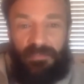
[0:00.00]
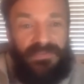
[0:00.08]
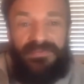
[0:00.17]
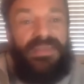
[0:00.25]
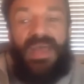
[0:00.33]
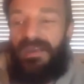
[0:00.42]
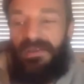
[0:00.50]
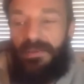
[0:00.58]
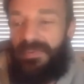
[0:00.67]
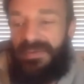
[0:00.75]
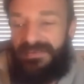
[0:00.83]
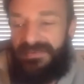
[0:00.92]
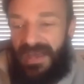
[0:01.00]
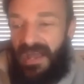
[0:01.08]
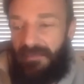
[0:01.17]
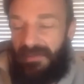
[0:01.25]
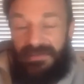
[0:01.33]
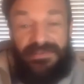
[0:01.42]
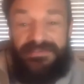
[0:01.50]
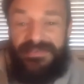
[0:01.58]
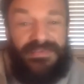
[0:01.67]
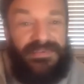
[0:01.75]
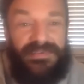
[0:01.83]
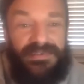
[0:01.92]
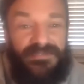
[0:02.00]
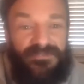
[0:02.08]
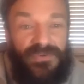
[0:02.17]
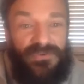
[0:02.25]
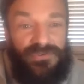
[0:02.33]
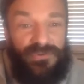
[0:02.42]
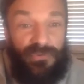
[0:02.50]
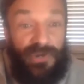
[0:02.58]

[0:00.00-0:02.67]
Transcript: but there's not going to be a time, at least in the near future,